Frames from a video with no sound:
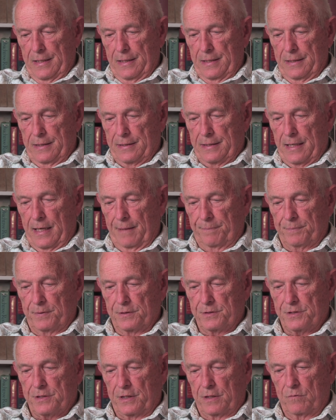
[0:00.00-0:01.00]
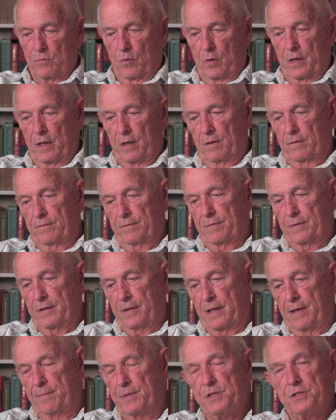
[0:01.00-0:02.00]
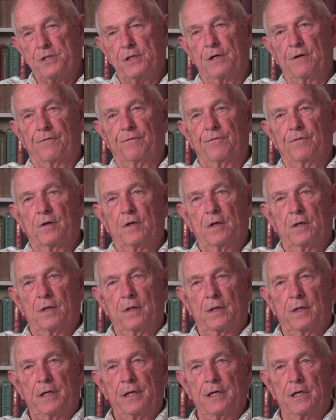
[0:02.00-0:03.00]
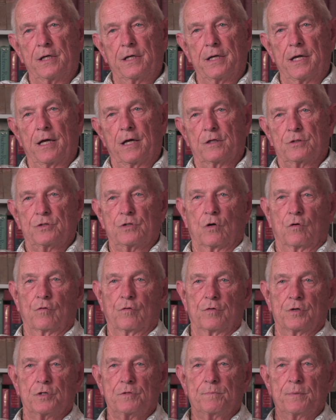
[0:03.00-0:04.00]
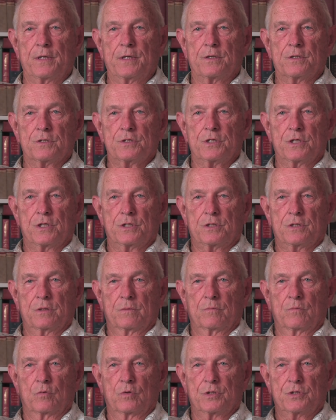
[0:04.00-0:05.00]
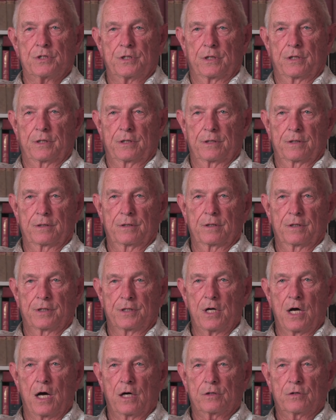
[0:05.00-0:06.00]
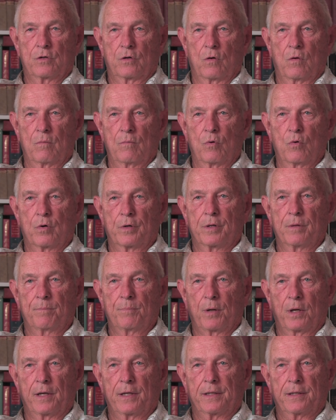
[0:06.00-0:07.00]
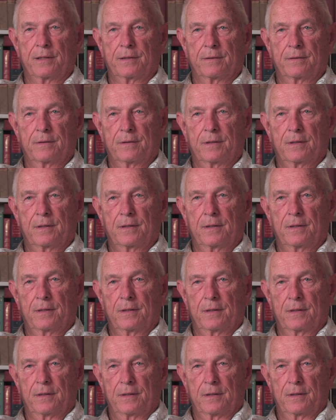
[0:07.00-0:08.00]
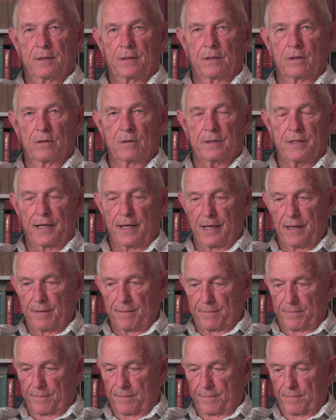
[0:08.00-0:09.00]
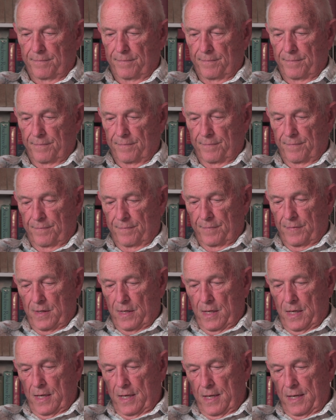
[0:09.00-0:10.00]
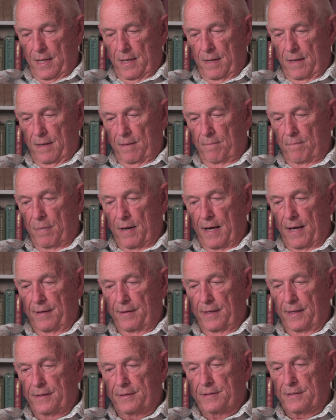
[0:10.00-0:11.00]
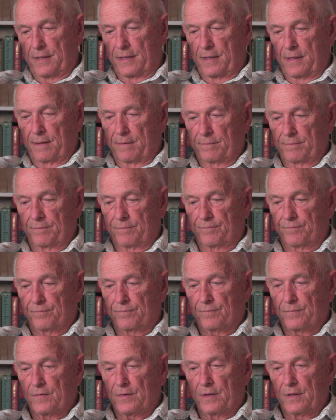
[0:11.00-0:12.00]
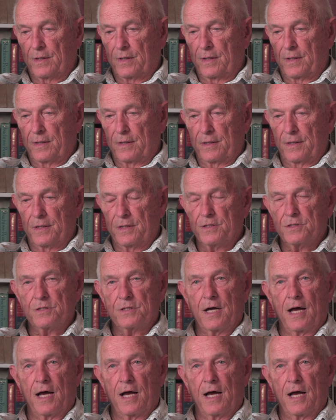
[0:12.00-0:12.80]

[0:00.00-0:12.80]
the captain said, well, let me see if he announced over the speaker system, was there a doctor on board the plane? Look at him. And by that time, his